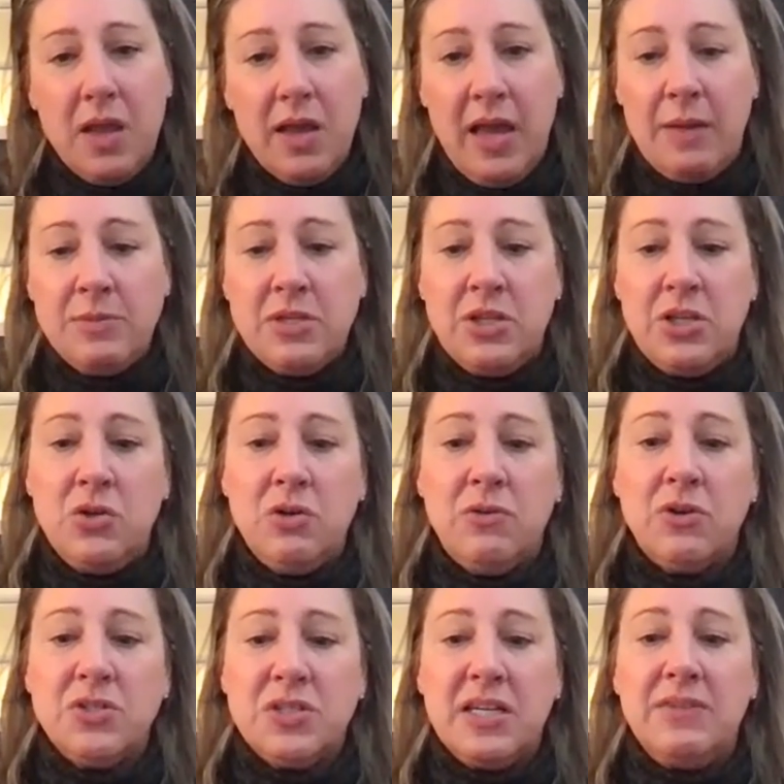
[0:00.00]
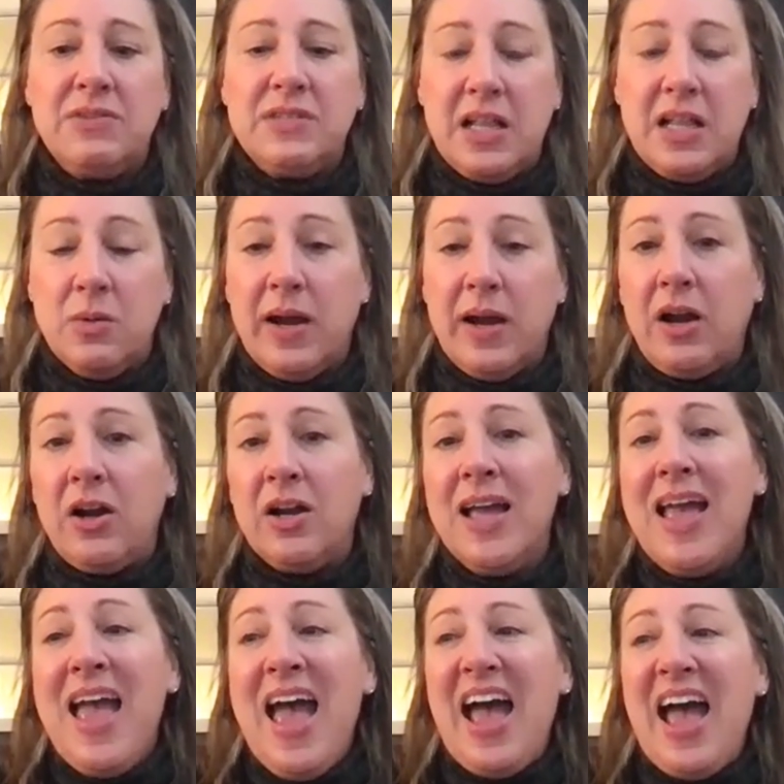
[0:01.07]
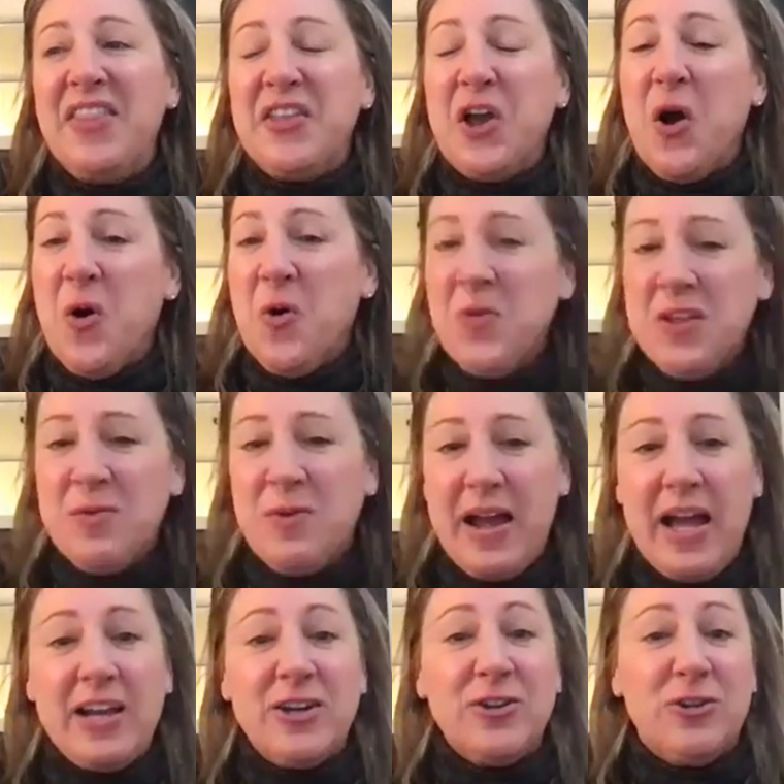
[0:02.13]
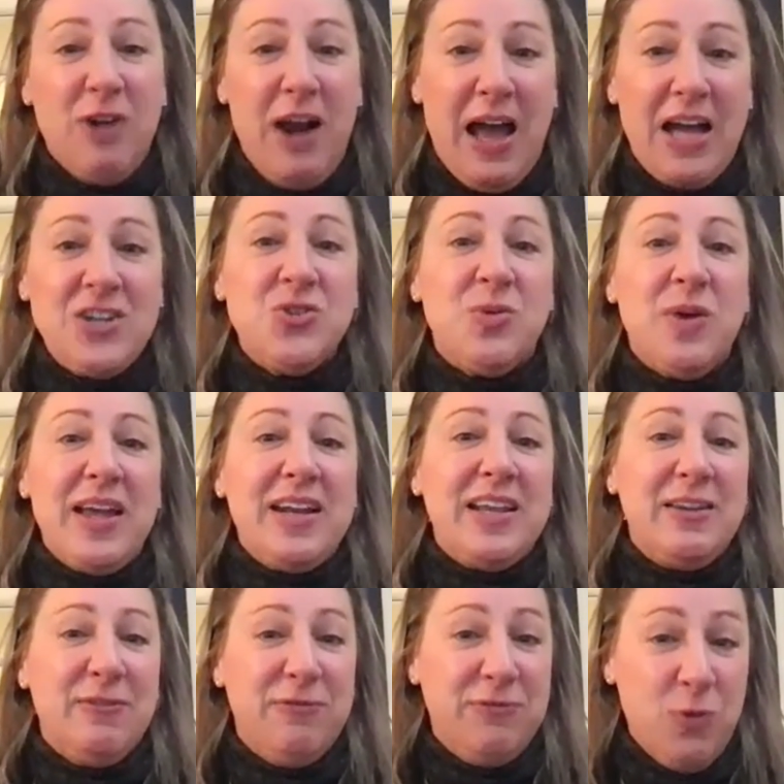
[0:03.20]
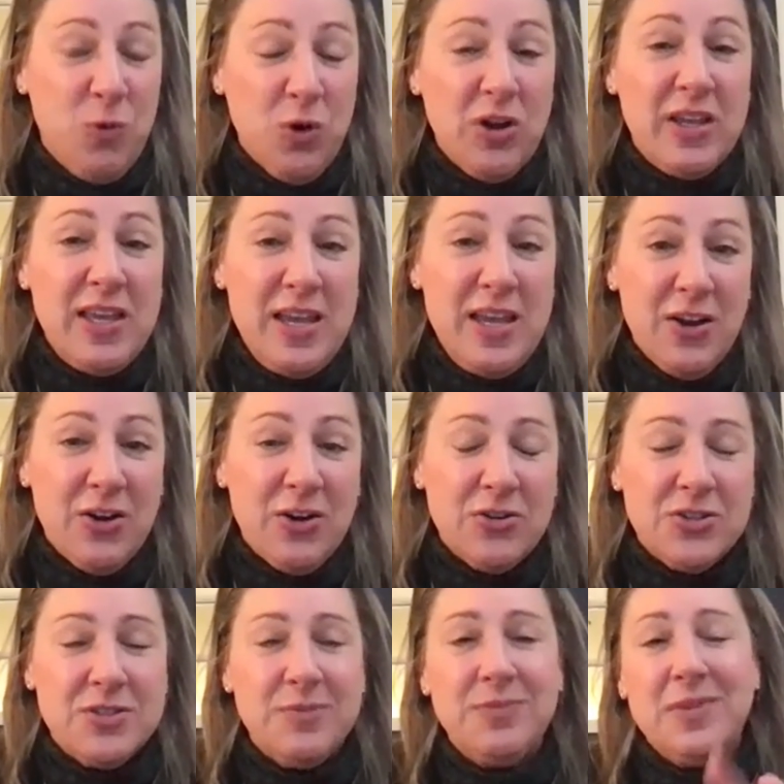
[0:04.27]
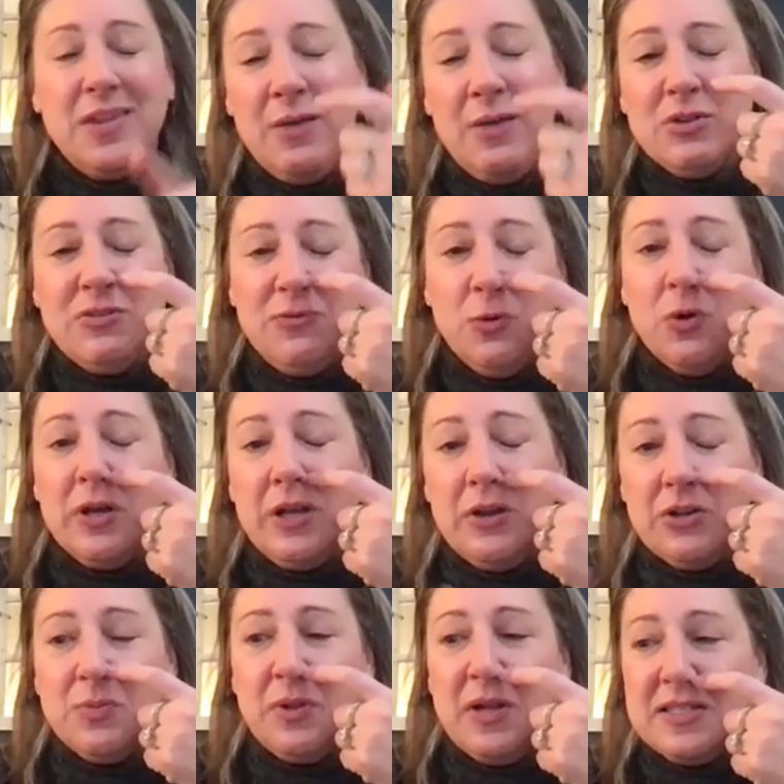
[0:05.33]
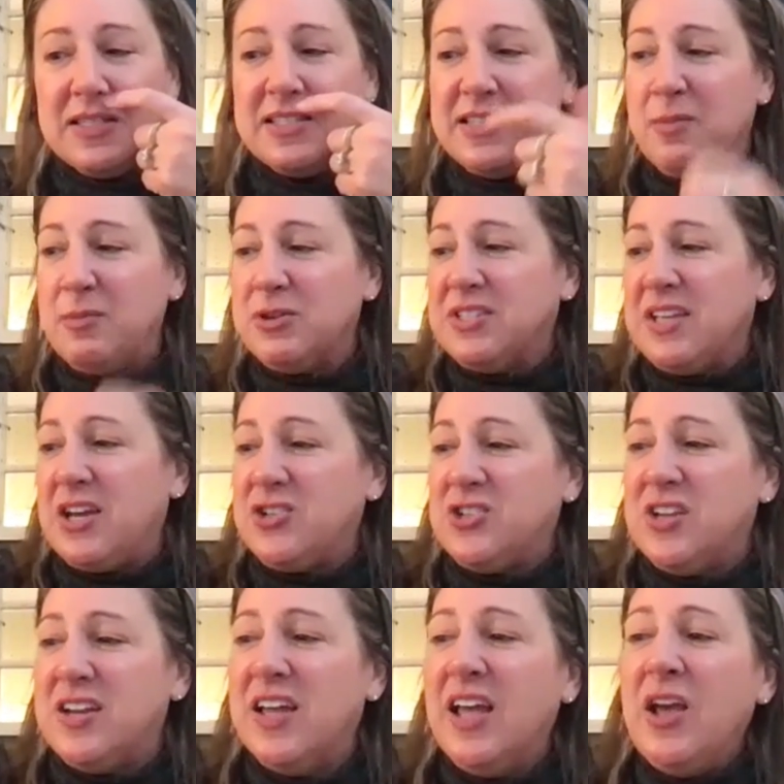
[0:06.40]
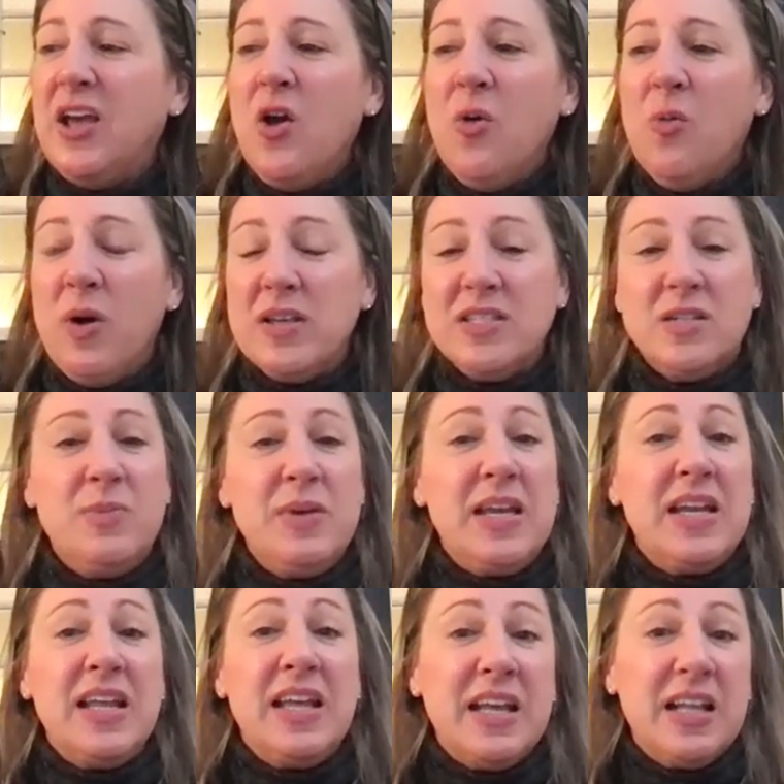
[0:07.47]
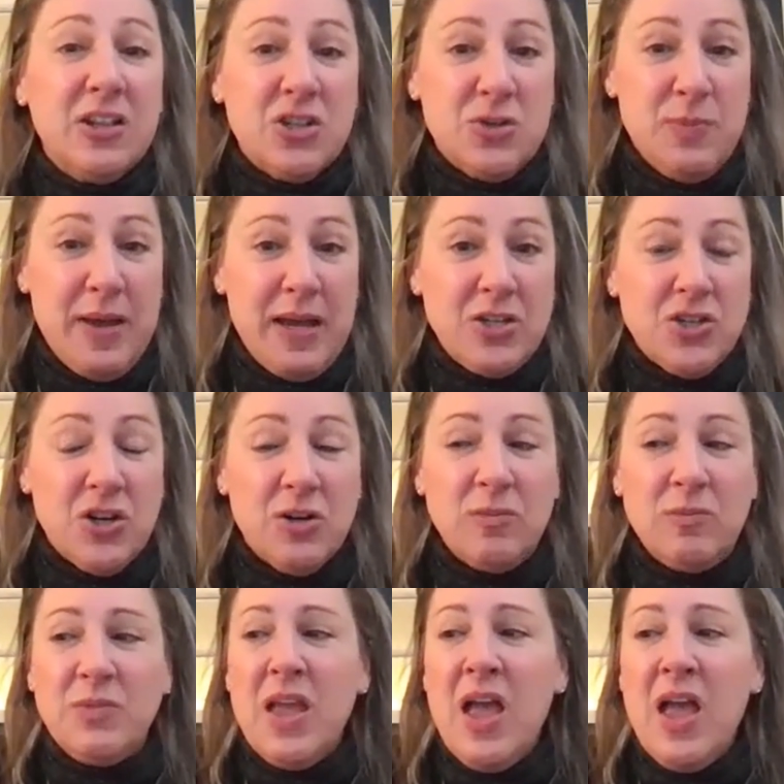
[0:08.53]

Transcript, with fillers: came to the University of Delaware, and the only way I could graduate in 4 years, it was 4 years plus a summer session, was to be an English major,